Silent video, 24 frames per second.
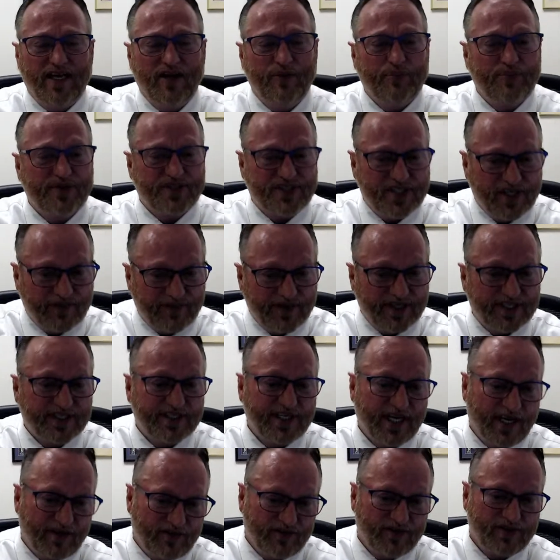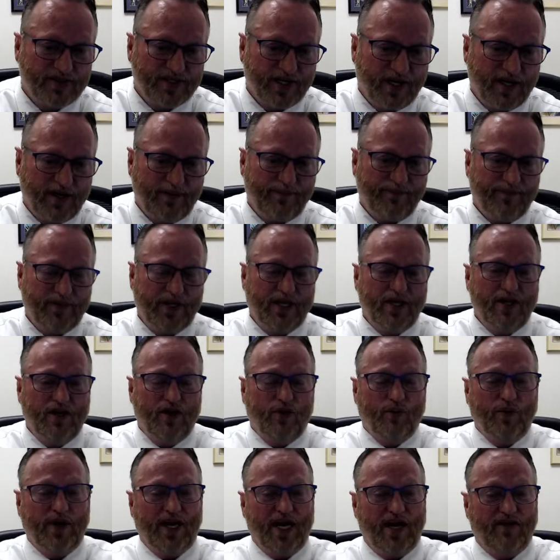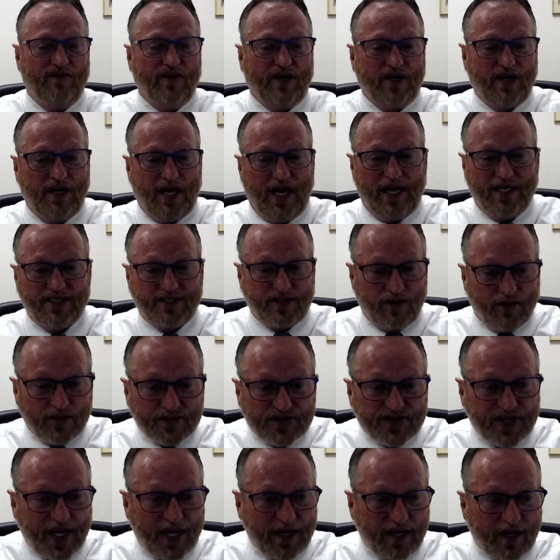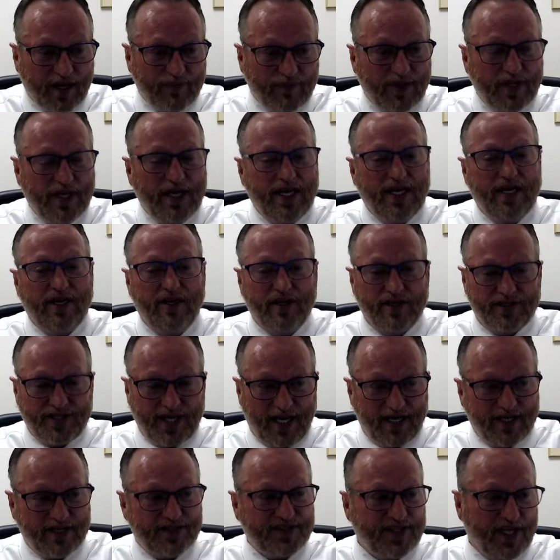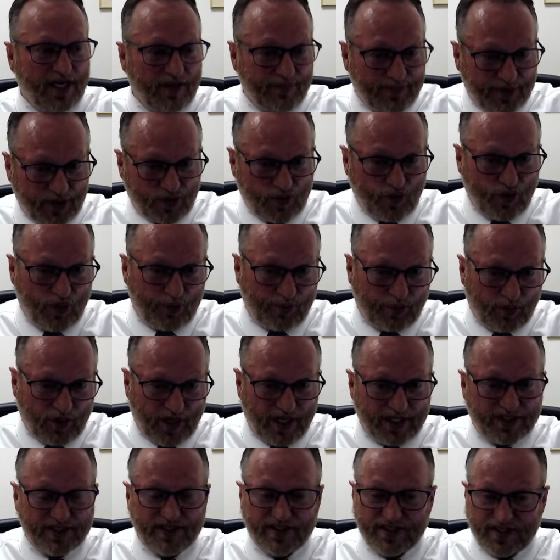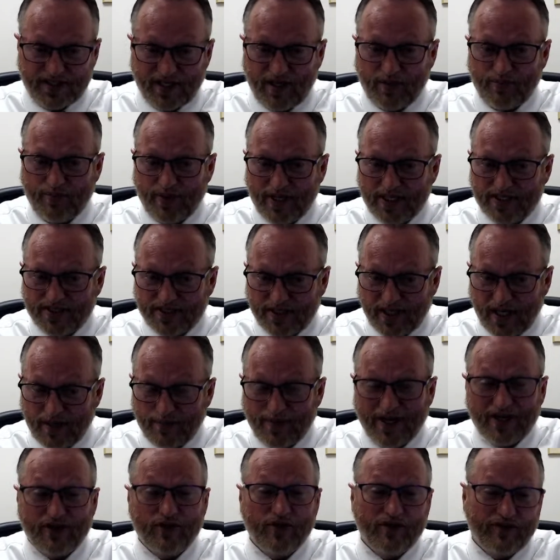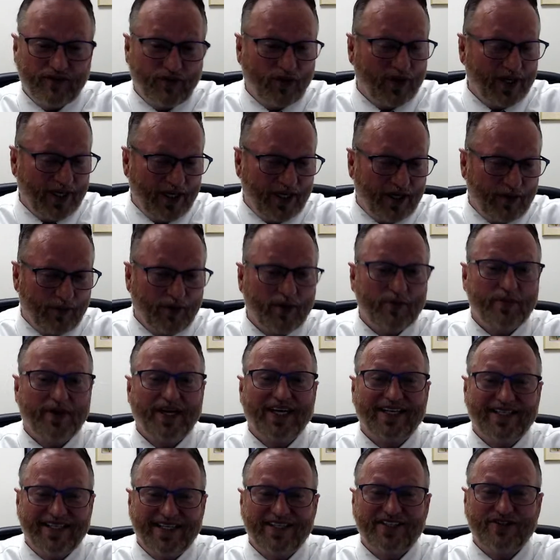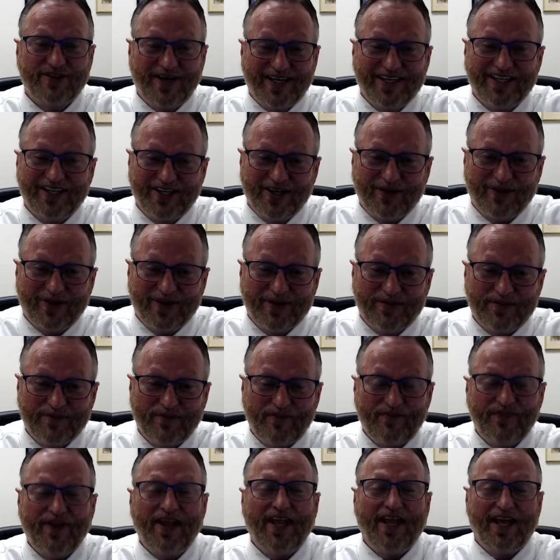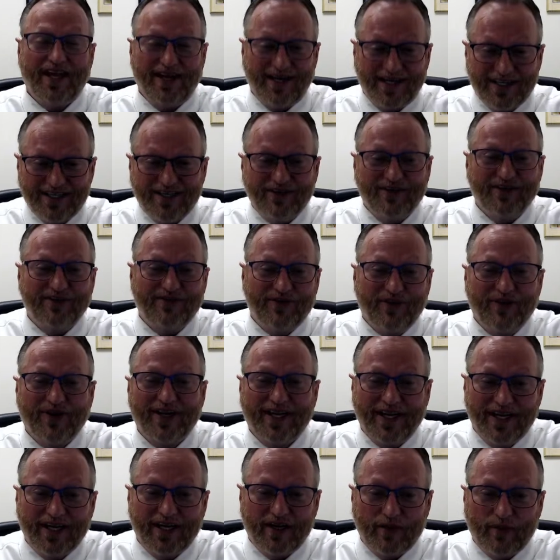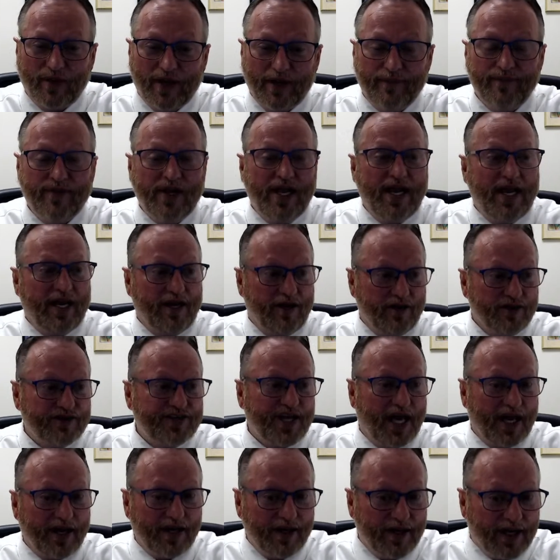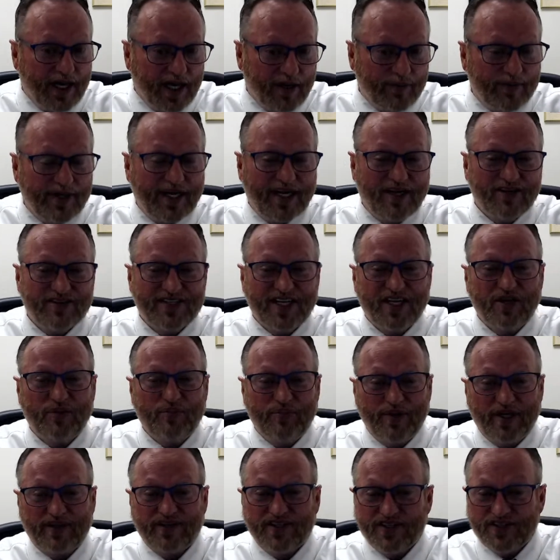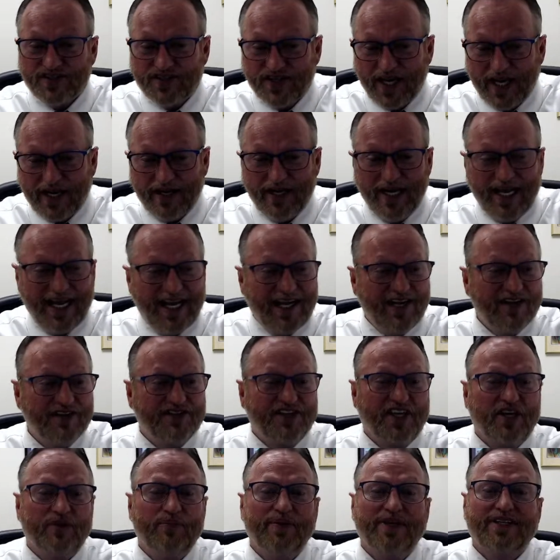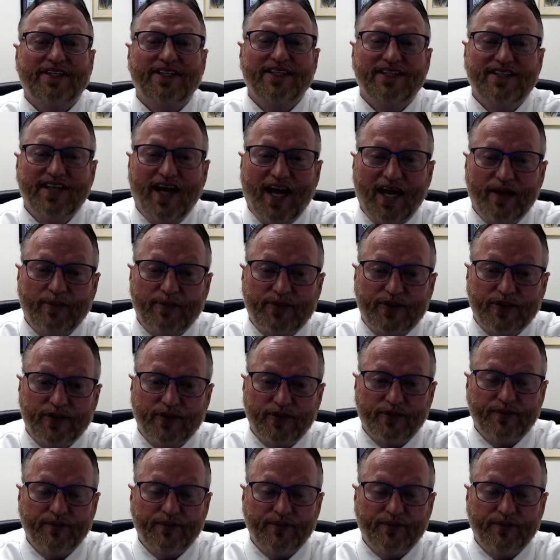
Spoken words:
Pacific Standard Time. We have a class called Setup. Here's how to set up the corporation step by step. I do it for you anyway, but I teach you how to do it, and I do it for you anyway. Here's how to name it. Here's how to pick the state. Here's how to pick the type too.